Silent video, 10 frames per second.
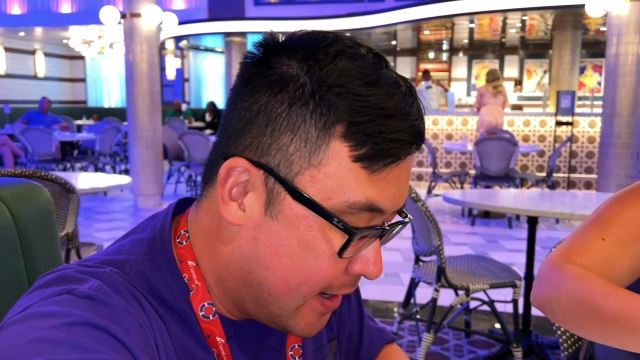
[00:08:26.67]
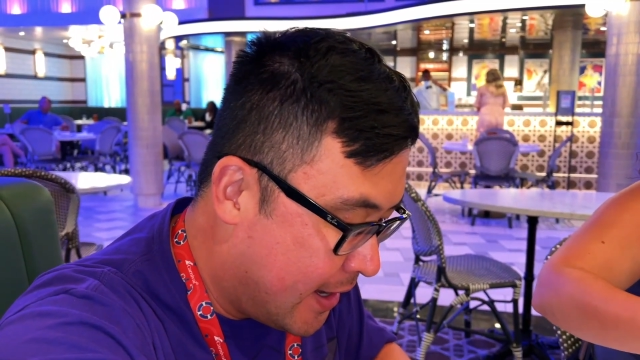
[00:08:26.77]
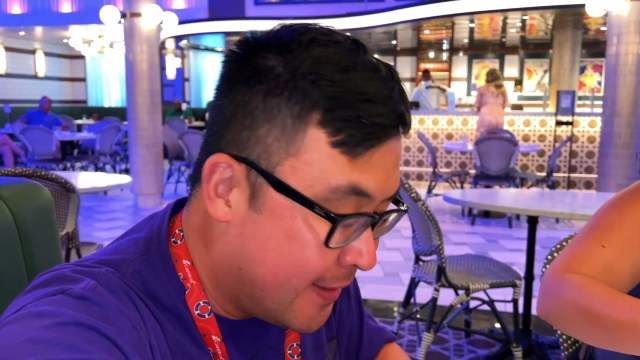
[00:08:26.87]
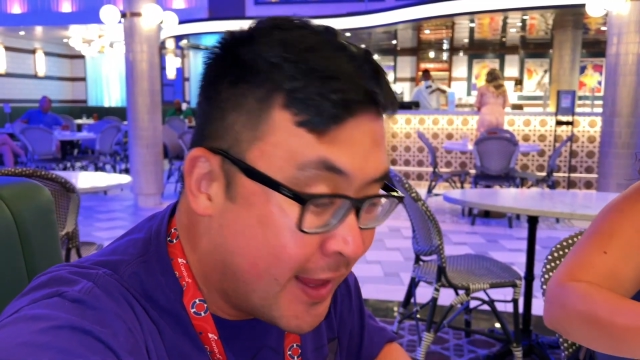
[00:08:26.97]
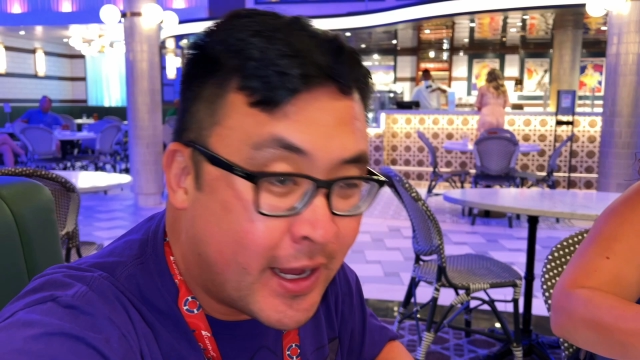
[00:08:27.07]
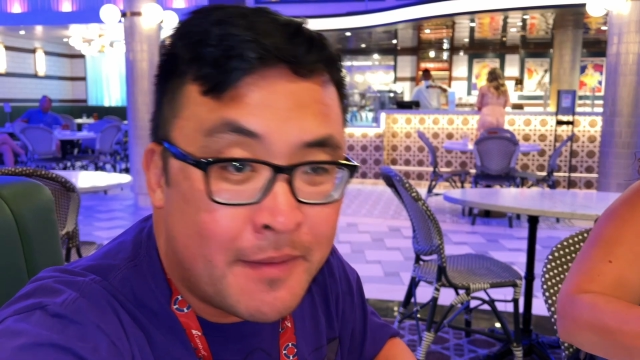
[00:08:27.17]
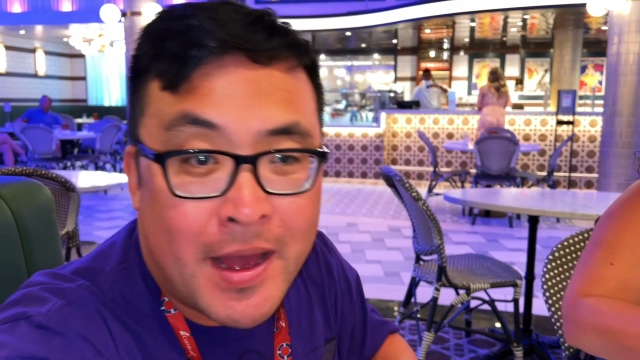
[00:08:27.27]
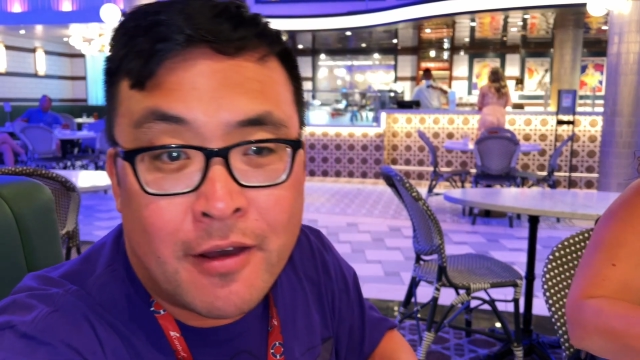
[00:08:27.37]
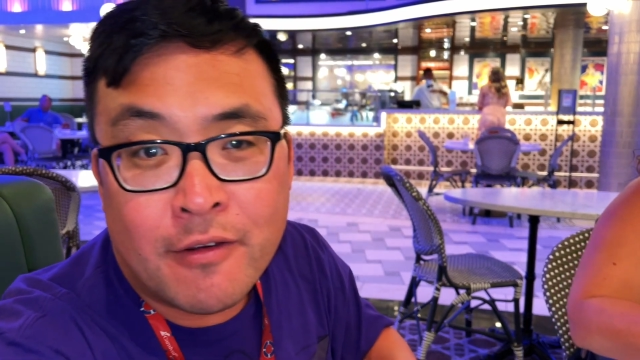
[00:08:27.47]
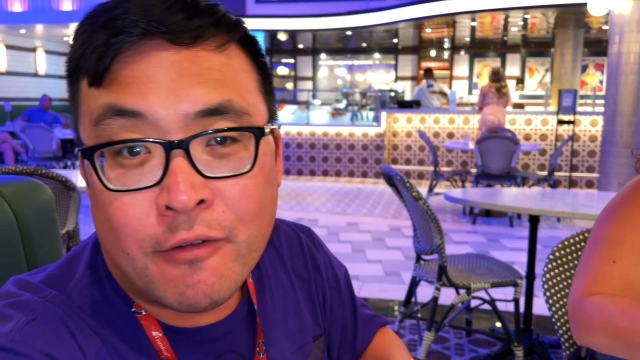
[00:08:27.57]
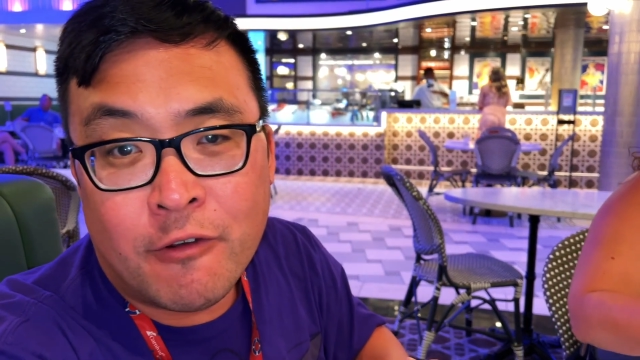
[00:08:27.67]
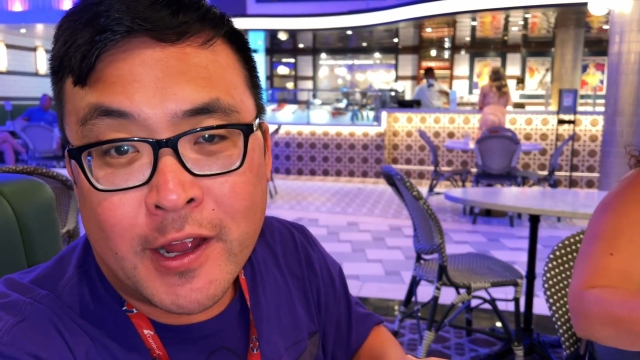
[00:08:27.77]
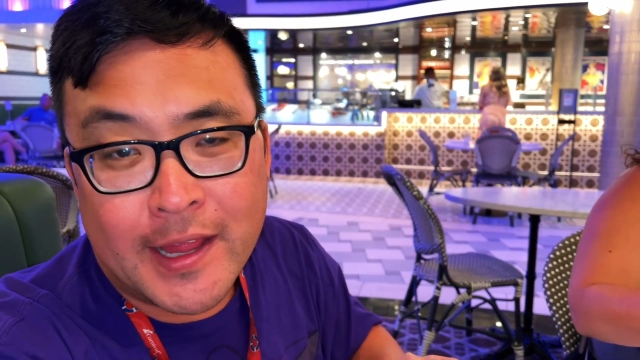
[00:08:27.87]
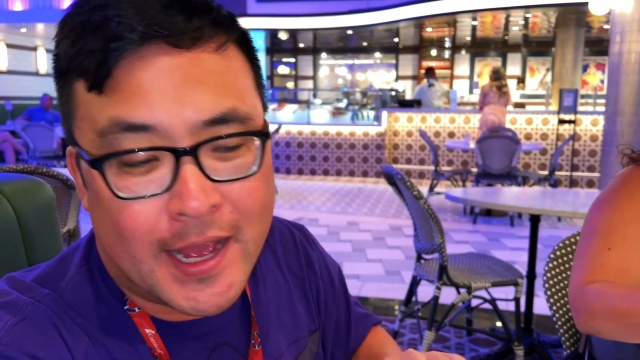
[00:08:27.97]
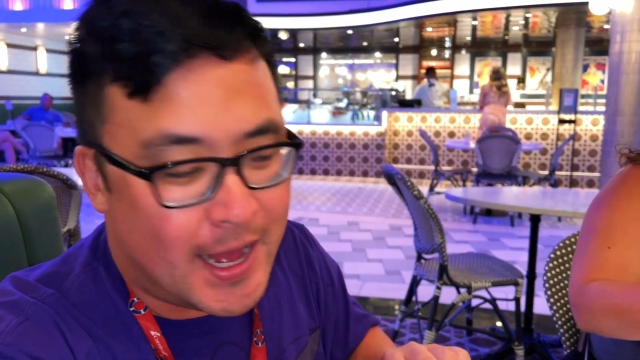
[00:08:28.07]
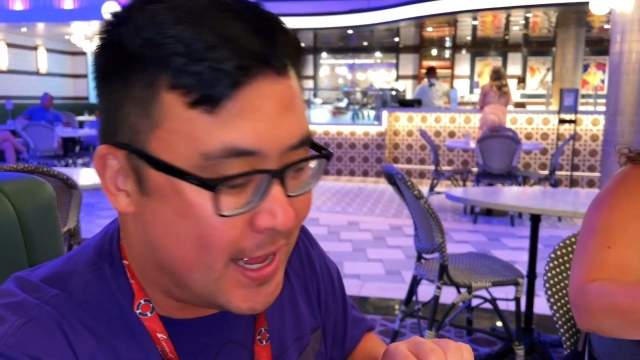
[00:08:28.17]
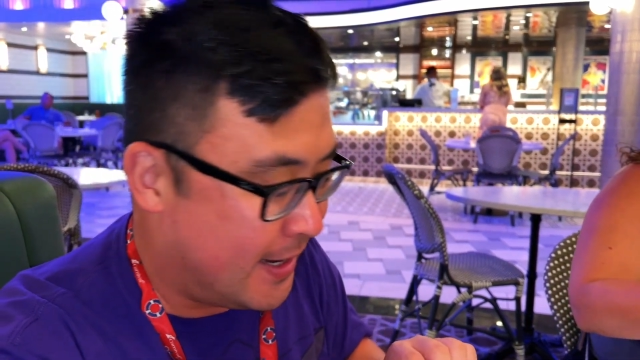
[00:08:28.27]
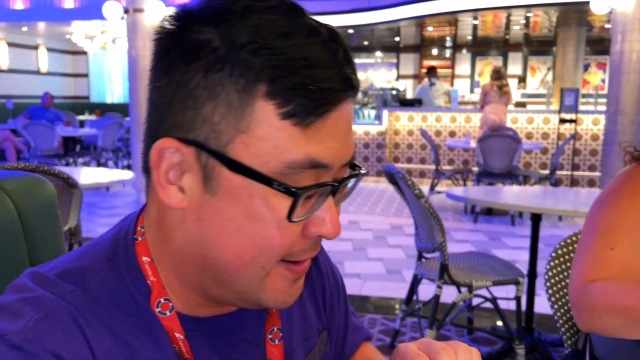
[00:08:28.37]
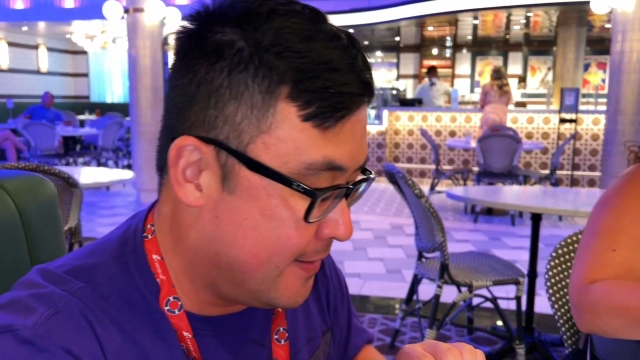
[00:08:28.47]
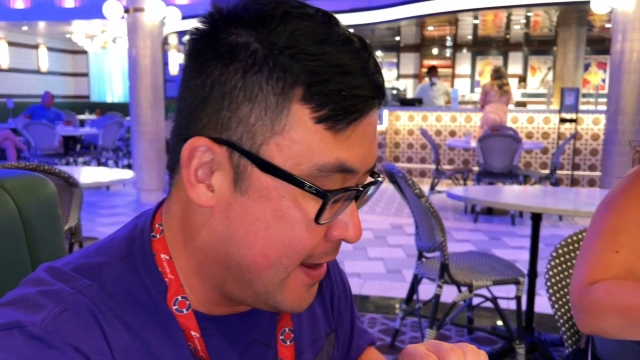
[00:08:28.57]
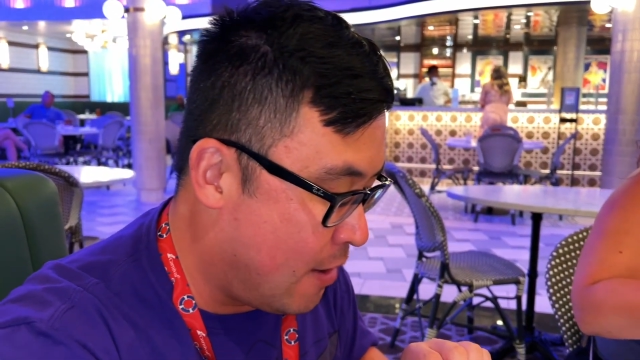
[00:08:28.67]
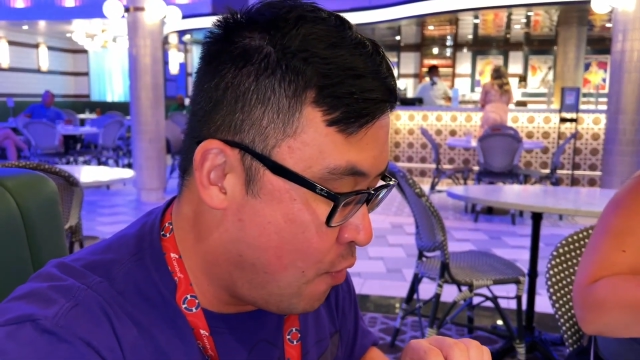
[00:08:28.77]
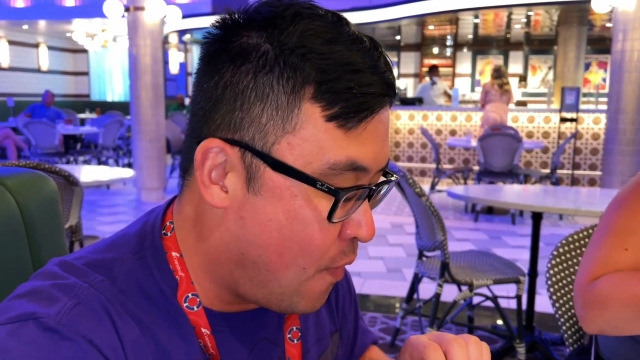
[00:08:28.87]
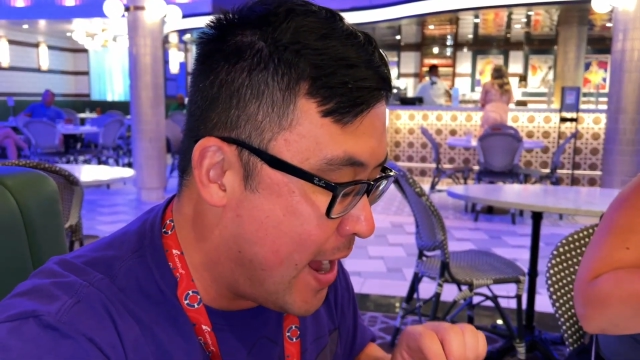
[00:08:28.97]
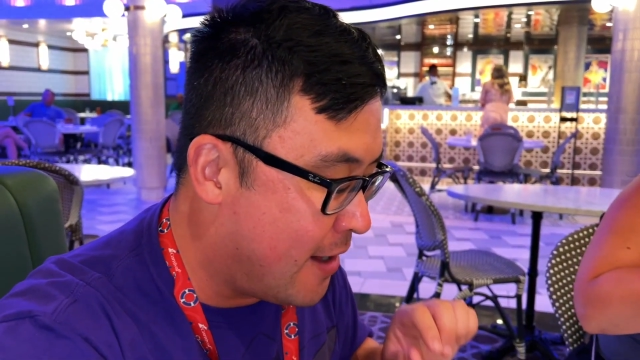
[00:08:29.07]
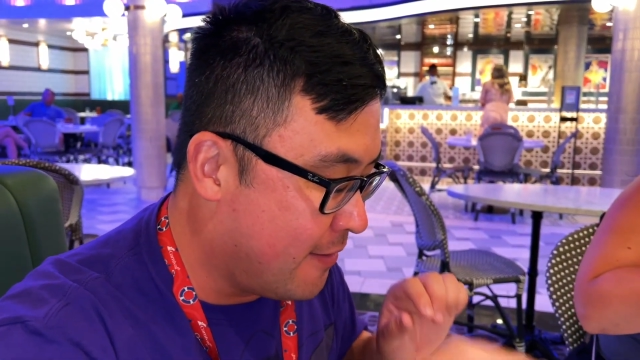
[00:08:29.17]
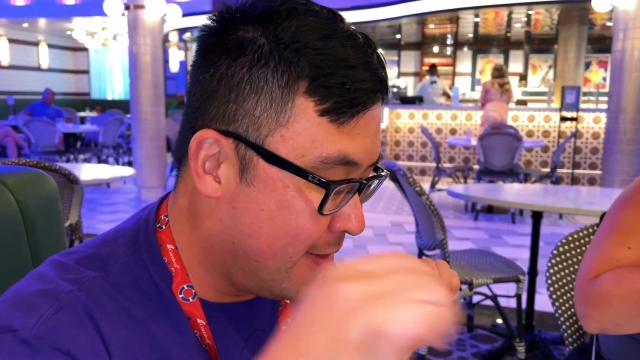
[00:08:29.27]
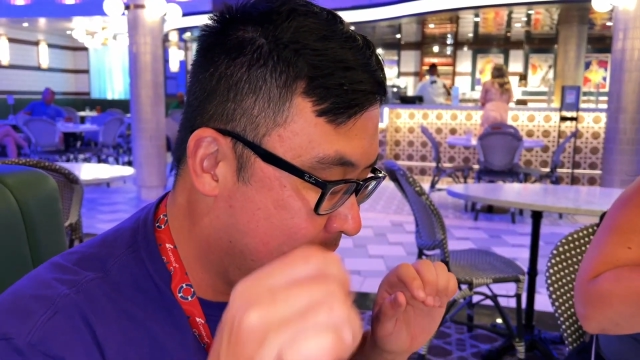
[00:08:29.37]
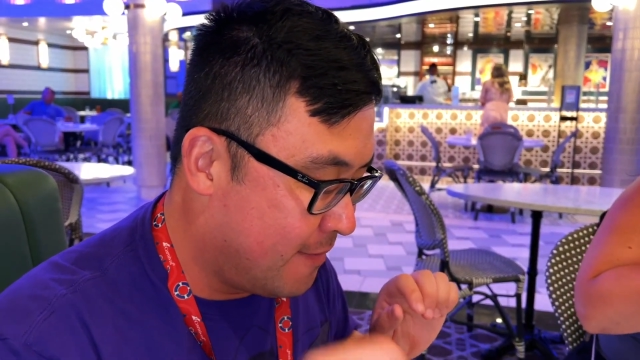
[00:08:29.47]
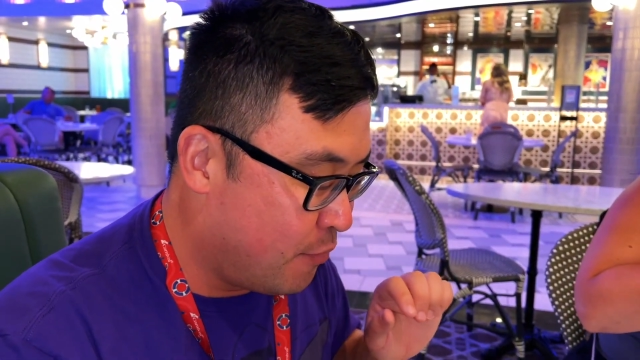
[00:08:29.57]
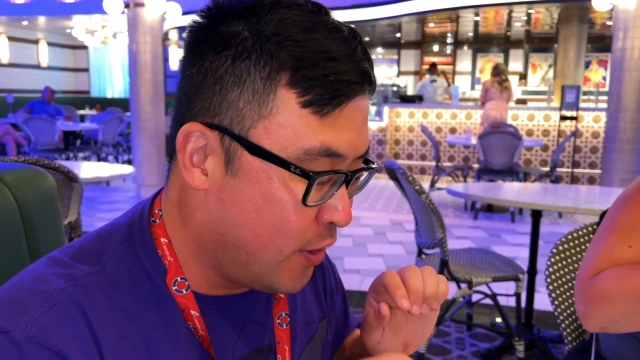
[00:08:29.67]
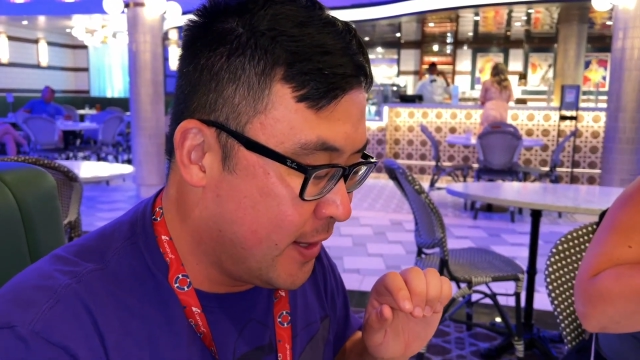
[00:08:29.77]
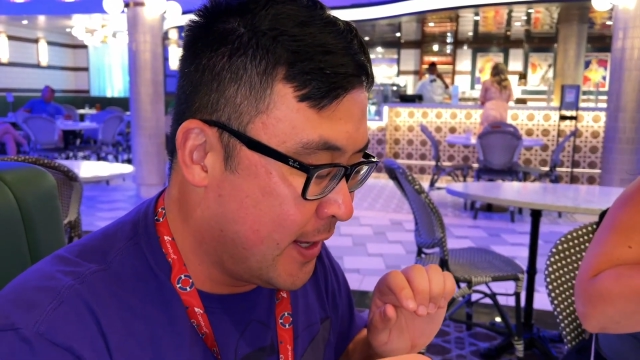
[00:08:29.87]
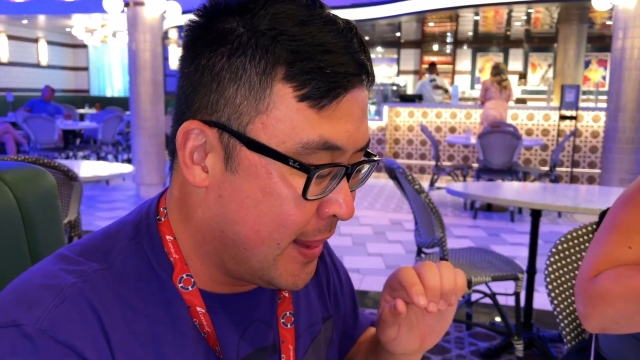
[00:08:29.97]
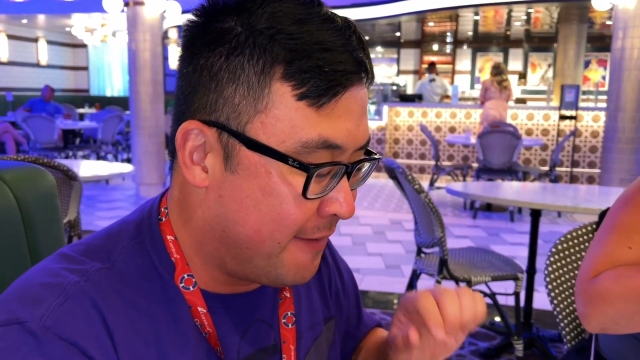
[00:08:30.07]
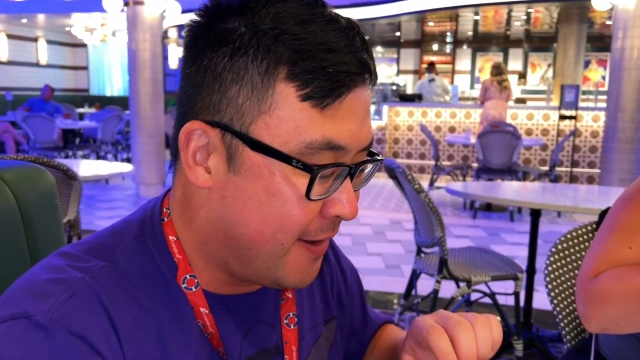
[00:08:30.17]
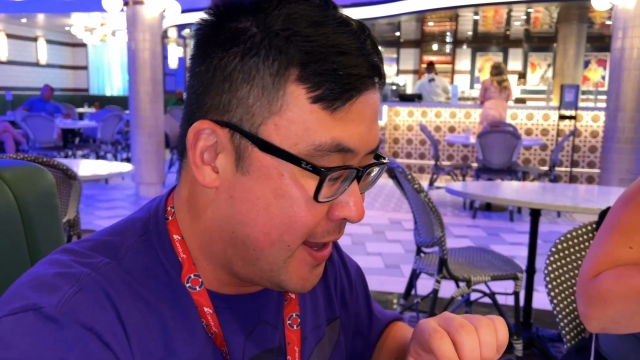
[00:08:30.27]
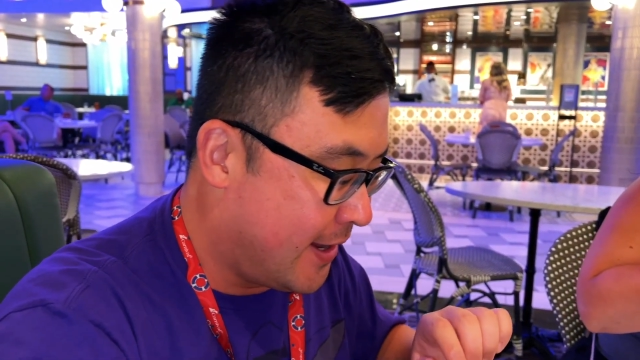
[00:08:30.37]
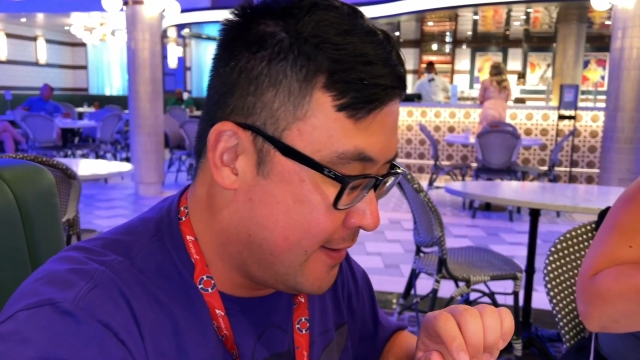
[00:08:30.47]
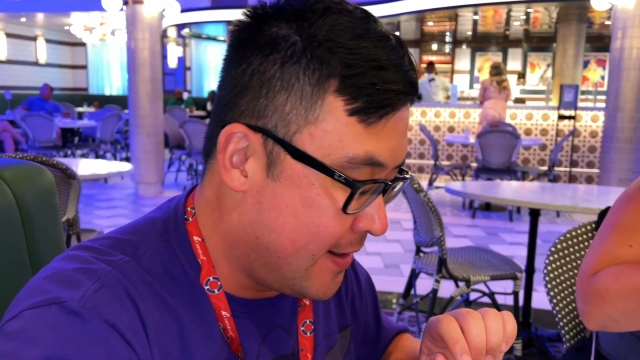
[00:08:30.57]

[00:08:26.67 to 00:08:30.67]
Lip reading: And they come out really hot. Wow, they're boiling lava hot.